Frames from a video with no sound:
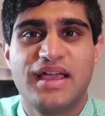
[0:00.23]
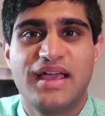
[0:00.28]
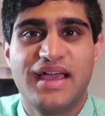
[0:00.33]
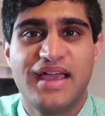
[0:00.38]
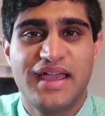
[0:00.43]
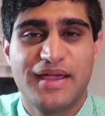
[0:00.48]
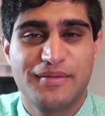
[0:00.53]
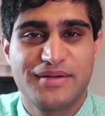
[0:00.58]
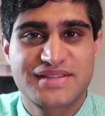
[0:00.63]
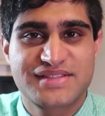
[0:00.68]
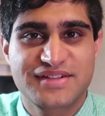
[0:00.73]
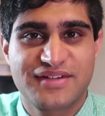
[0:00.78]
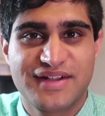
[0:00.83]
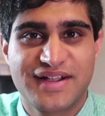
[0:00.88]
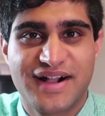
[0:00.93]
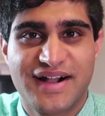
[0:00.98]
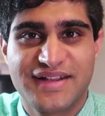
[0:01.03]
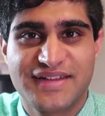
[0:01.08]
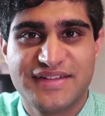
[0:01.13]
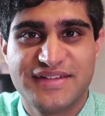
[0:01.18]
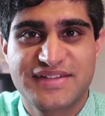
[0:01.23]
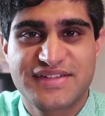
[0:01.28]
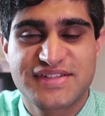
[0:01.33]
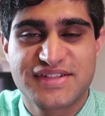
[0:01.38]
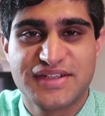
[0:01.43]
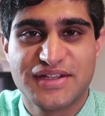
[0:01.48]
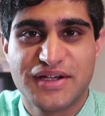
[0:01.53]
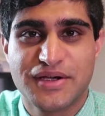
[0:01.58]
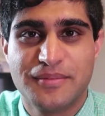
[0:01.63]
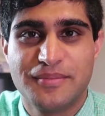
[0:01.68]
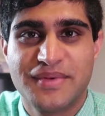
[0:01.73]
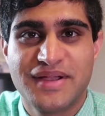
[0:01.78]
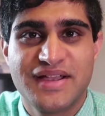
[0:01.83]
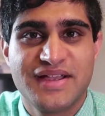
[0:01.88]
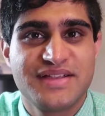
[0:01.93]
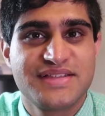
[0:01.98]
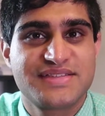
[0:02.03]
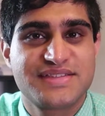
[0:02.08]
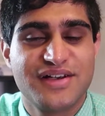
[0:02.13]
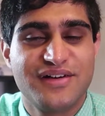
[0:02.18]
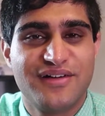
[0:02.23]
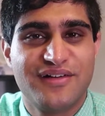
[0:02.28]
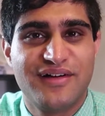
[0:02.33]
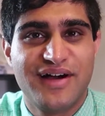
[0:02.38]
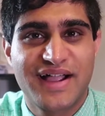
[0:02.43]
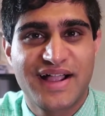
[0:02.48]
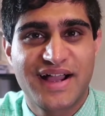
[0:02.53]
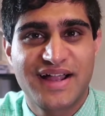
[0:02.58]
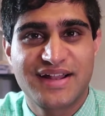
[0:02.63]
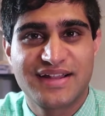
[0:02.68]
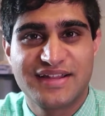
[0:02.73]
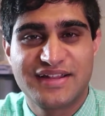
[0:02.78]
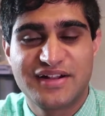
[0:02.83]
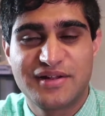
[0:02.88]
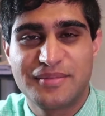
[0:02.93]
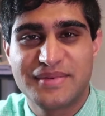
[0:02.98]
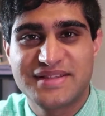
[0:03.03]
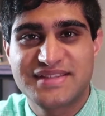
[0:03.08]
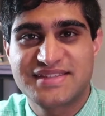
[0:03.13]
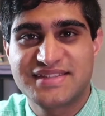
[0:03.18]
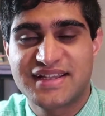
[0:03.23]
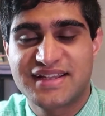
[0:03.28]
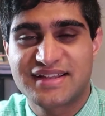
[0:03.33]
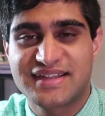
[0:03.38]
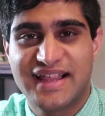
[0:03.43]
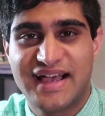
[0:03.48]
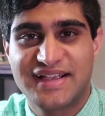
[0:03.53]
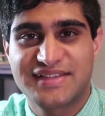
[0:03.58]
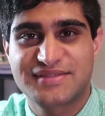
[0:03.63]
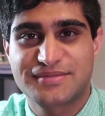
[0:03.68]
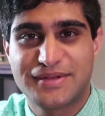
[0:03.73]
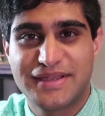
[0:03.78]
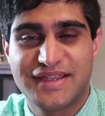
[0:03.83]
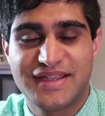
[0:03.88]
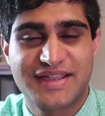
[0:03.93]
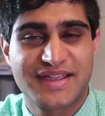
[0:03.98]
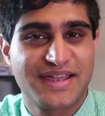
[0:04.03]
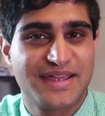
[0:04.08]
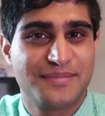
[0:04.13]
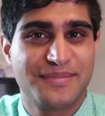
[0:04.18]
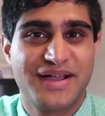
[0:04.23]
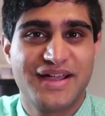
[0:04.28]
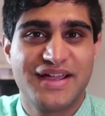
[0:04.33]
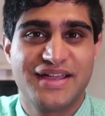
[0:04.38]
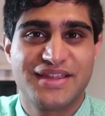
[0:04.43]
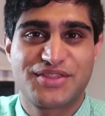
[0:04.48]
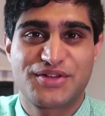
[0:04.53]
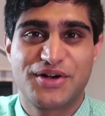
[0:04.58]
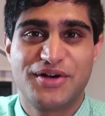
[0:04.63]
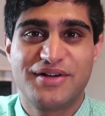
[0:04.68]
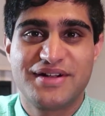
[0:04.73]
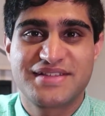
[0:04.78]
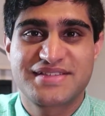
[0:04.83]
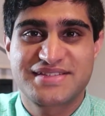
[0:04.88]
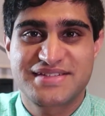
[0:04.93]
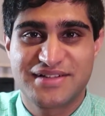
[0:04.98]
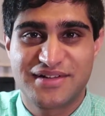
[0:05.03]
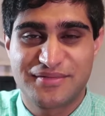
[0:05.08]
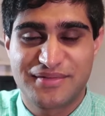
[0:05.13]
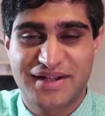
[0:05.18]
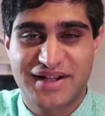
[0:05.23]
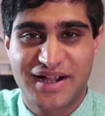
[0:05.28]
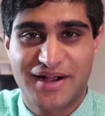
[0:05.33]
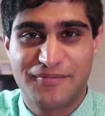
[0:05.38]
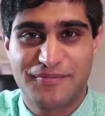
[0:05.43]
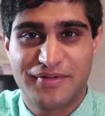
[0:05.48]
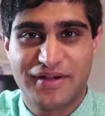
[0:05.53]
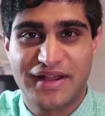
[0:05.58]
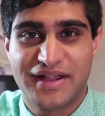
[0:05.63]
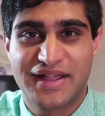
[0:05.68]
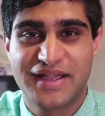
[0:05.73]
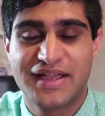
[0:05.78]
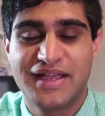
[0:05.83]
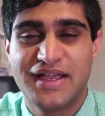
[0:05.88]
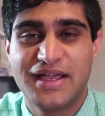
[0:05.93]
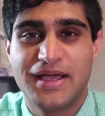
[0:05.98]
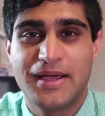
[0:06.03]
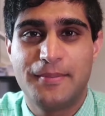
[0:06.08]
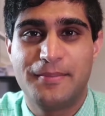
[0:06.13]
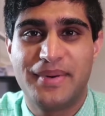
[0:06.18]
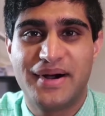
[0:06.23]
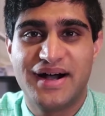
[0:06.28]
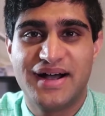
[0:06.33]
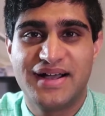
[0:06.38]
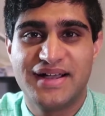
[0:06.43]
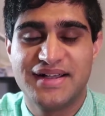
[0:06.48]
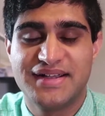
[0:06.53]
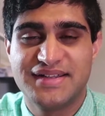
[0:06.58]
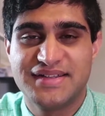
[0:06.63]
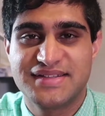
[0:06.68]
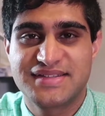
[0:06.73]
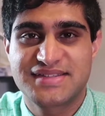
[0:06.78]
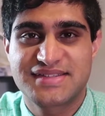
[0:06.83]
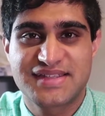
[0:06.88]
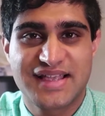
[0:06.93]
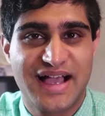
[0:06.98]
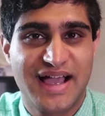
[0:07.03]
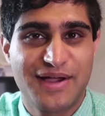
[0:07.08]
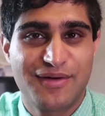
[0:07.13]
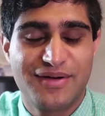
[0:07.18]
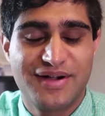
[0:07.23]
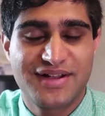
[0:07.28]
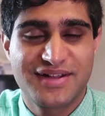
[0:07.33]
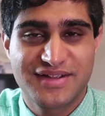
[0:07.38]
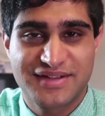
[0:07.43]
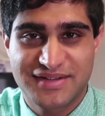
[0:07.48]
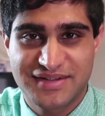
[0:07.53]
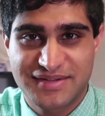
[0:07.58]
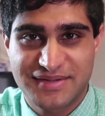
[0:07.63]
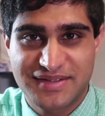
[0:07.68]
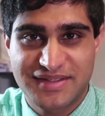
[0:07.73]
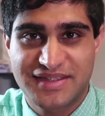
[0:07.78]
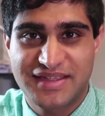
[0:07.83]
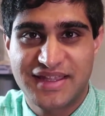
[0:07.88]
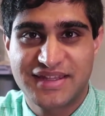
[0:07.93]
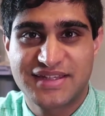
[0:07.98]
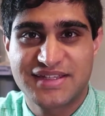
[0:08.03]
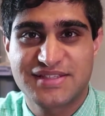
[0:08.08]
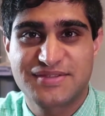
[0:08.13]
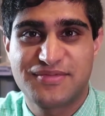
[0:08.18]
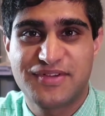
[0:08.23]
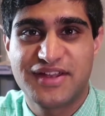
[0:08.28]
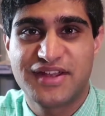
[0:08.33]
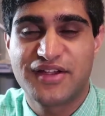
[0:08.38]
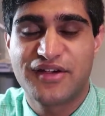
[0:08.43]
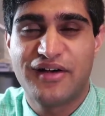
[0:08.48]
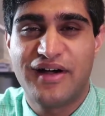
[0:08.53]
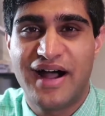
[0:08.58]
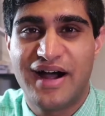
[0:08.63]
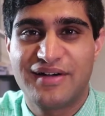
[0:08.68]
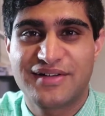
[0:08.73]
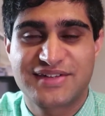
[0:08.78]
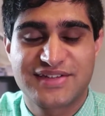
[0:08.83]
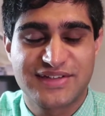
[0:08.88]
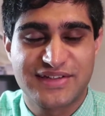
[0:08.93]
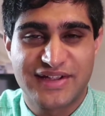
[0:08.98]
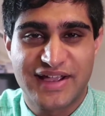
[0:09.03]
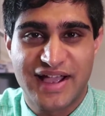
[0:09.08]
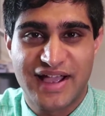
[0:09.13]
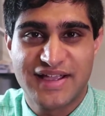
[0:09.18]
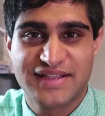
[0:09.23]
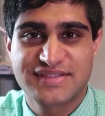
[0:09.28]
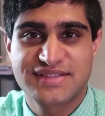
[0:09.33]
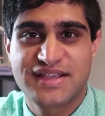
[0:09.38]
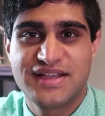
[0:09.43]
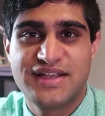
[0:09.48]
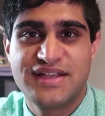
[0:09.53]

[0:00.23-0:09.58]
Hey, what's going on YouTube? So I got a little bit sick last week and my throat is still recovering, but I want to get this video out to you guys.